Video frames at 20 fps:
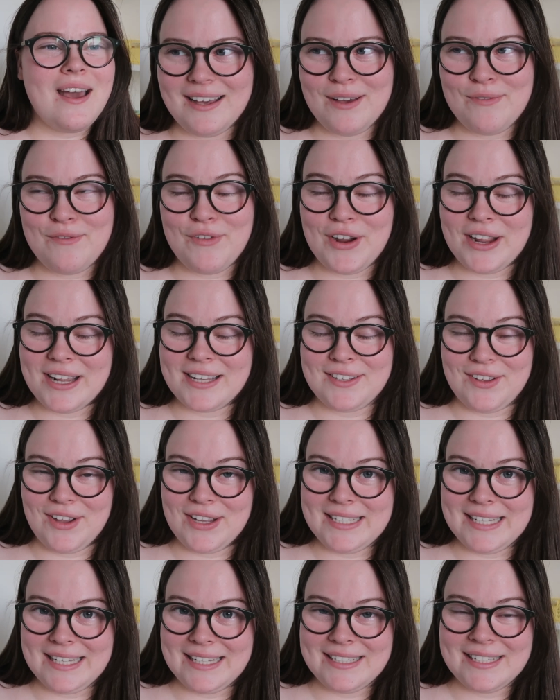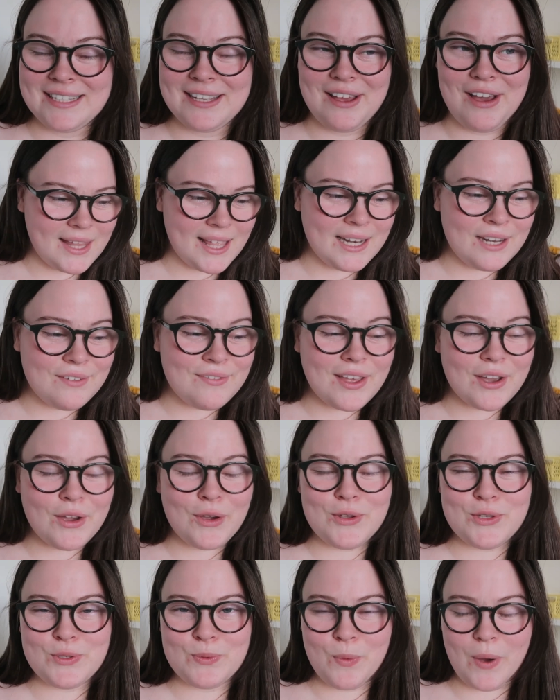I'm very excited. And if that
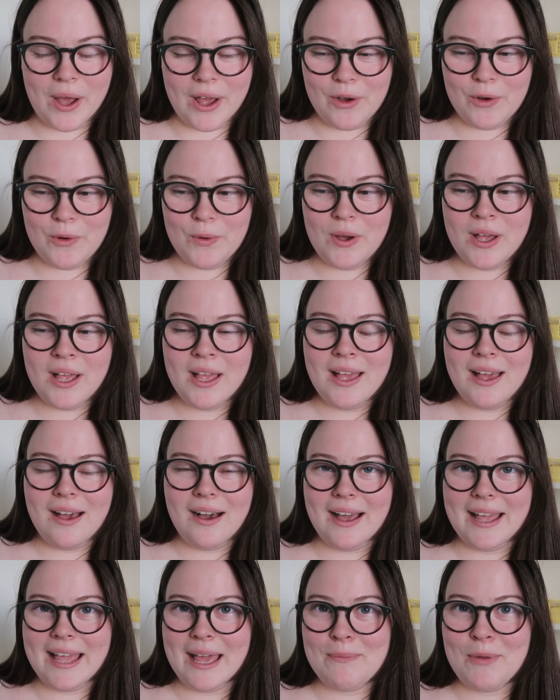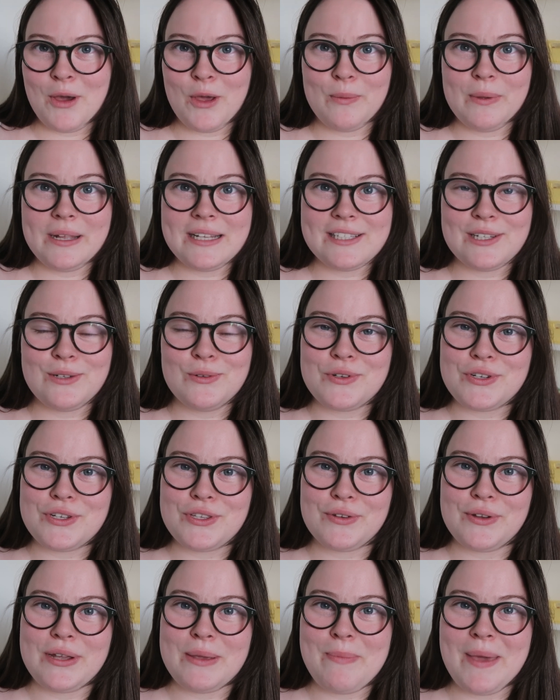goes well, I am hoping to launch
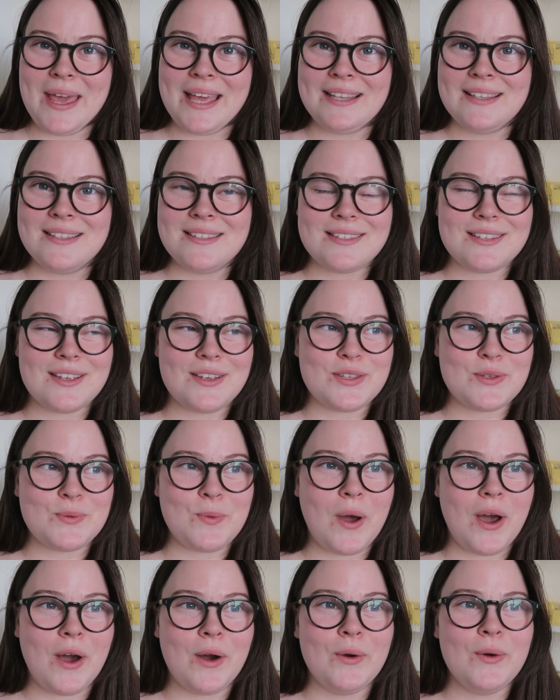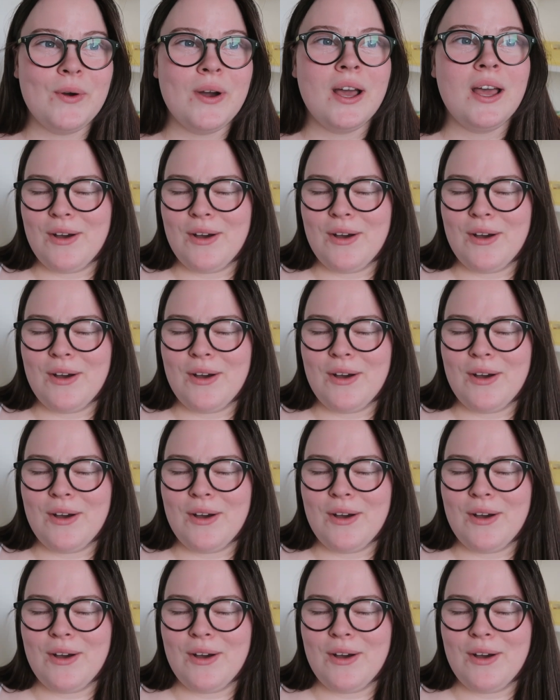3 pins as well.